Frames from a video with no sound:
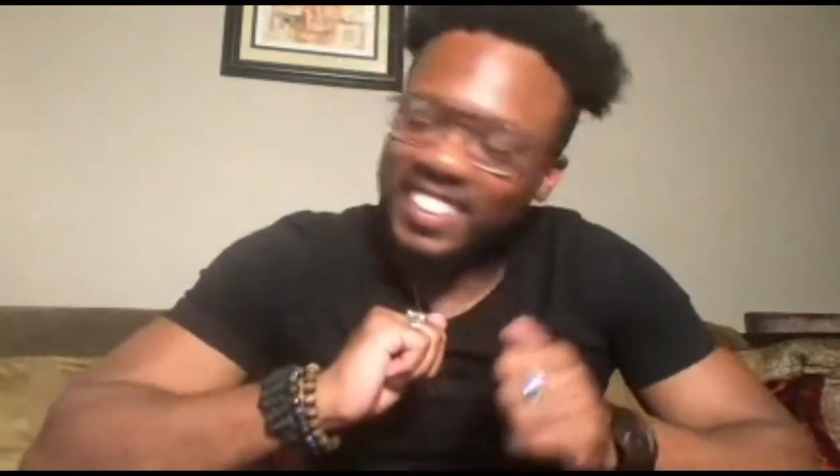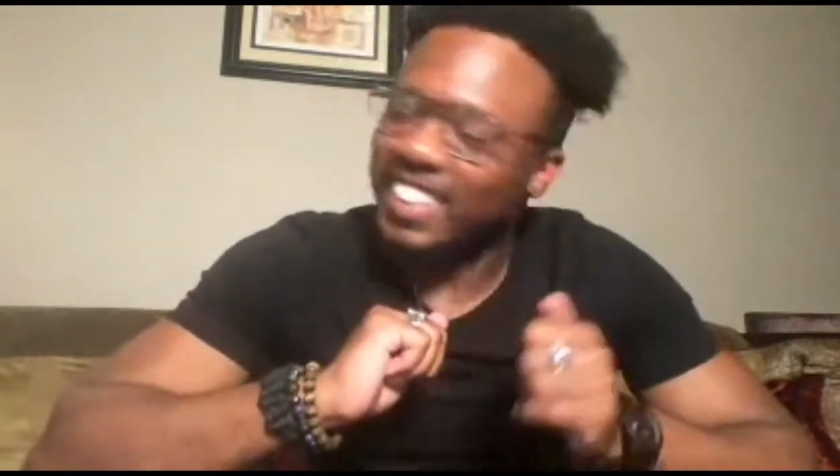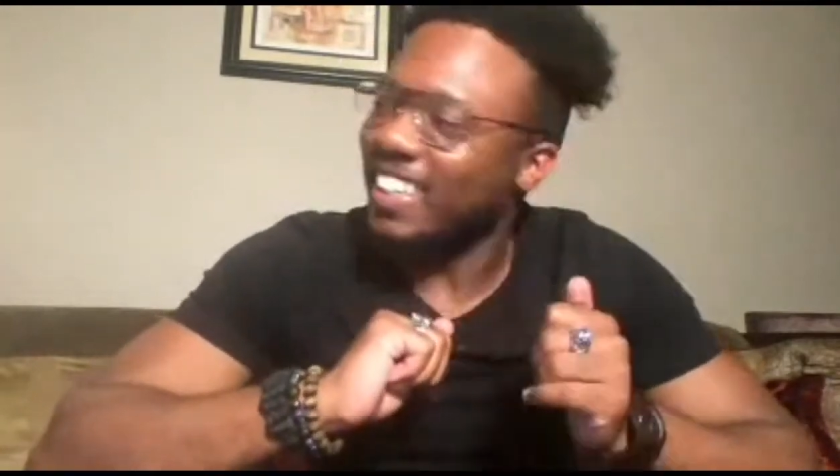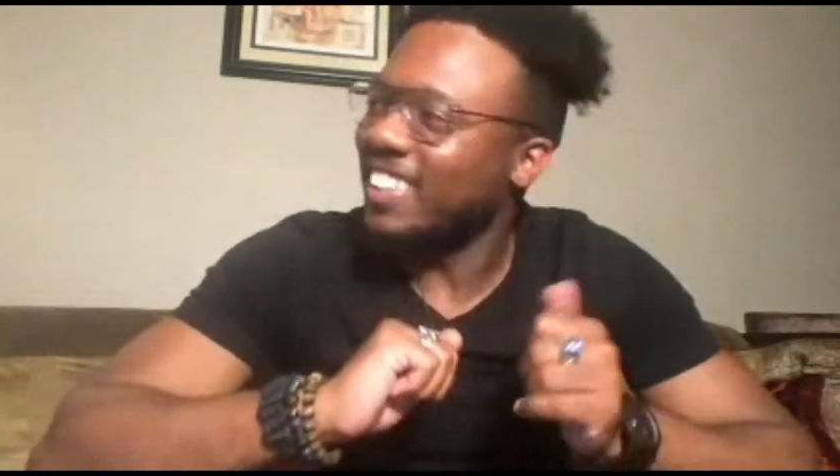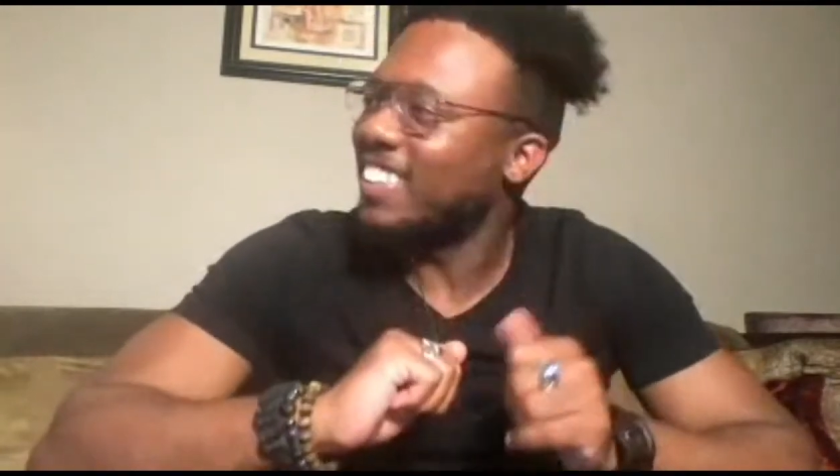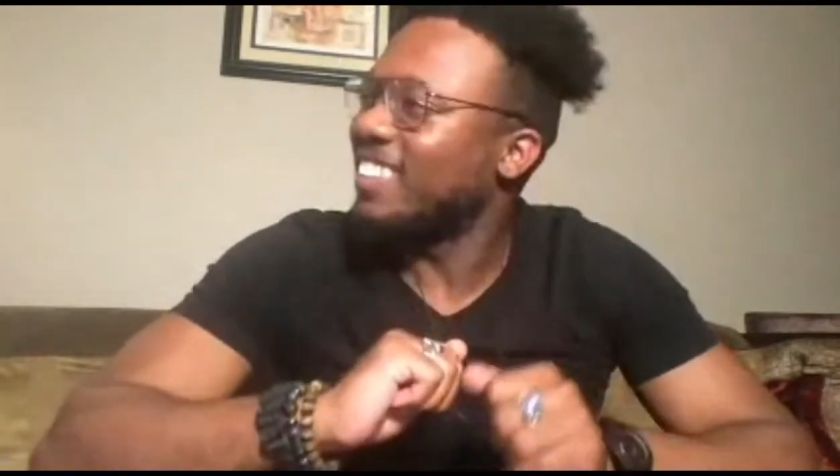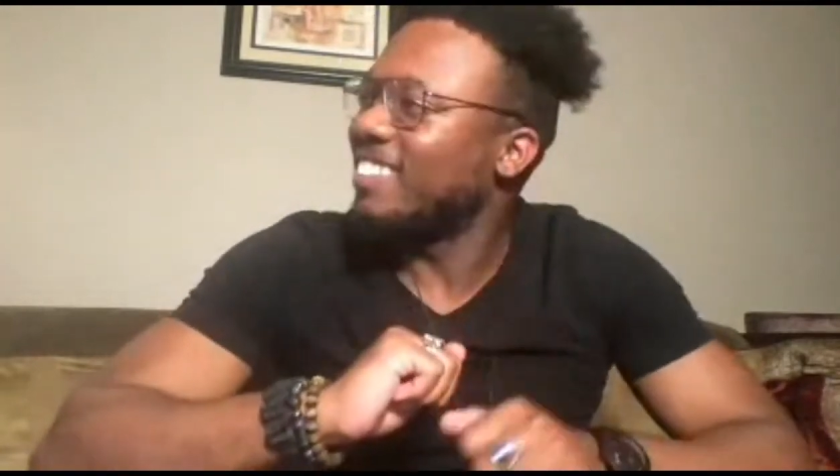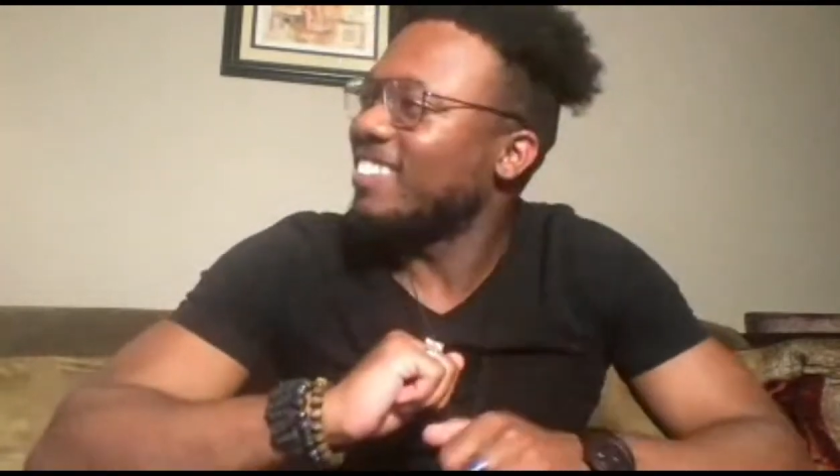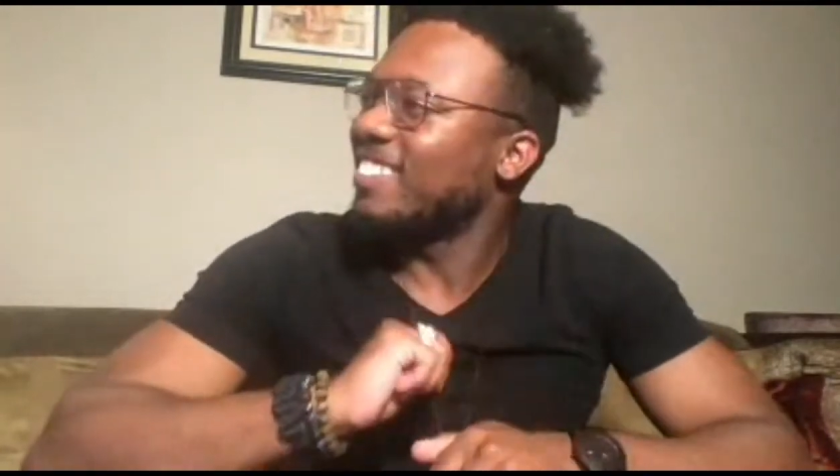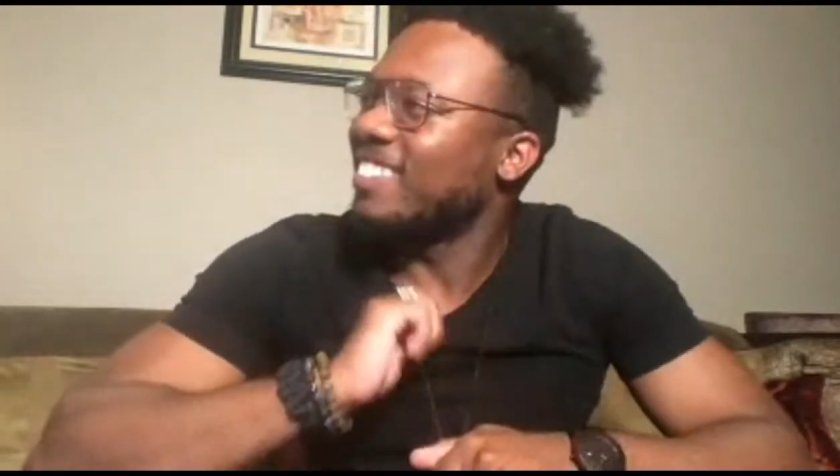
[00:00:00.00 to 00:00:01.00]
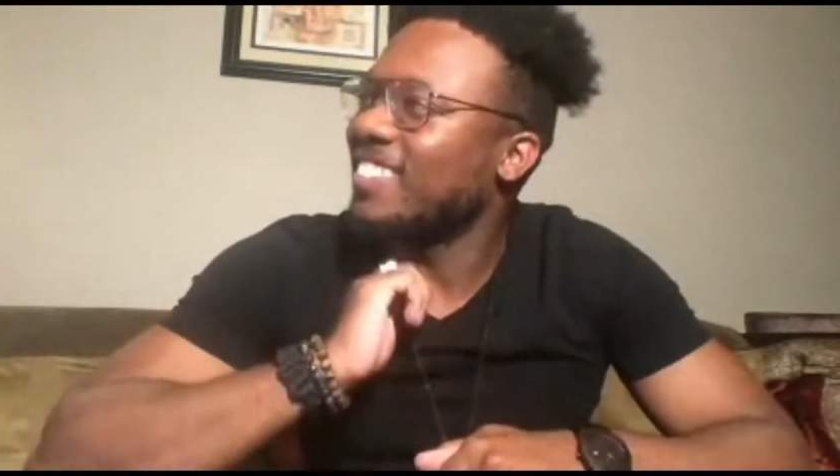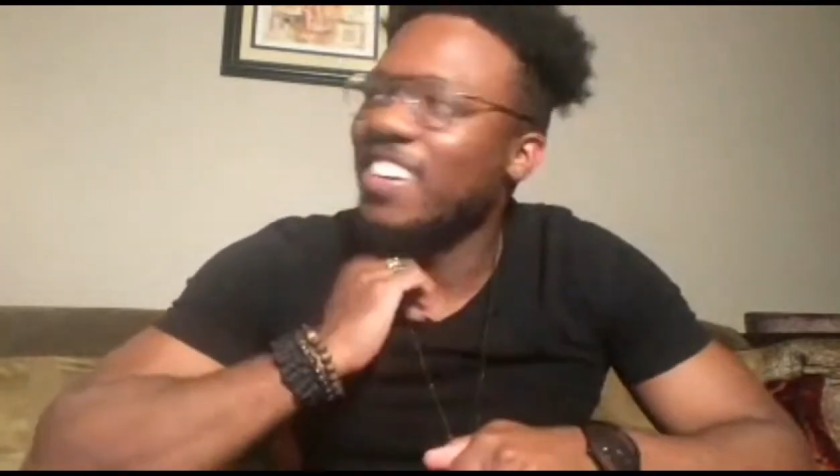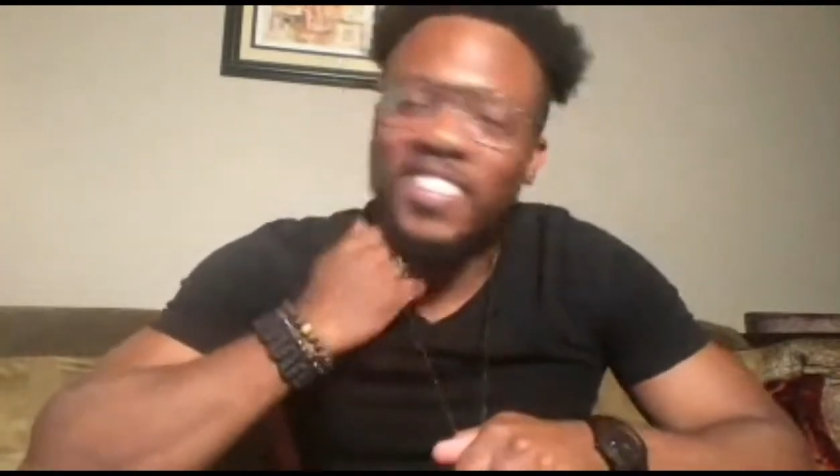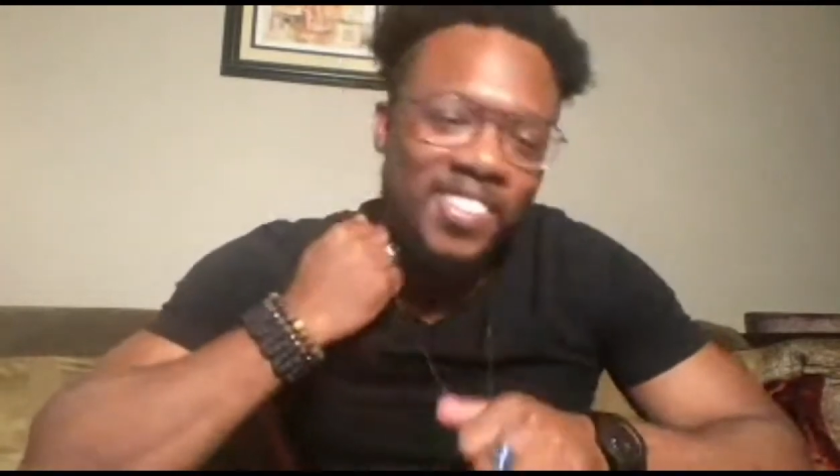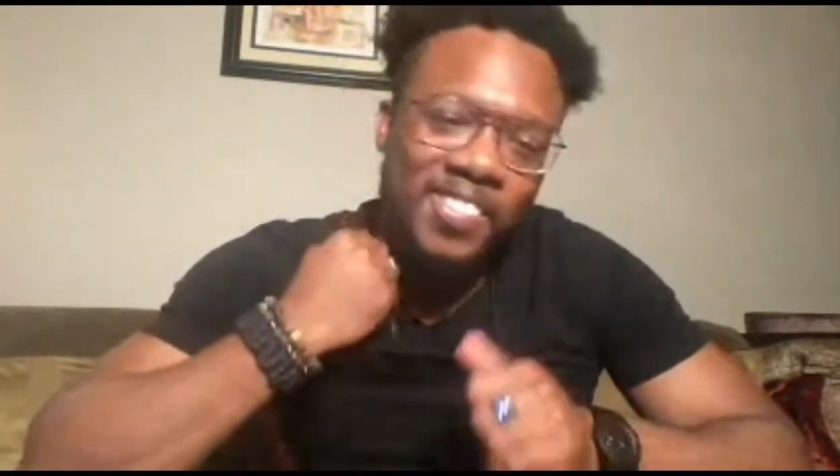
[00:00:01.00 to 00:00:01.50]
Like you know,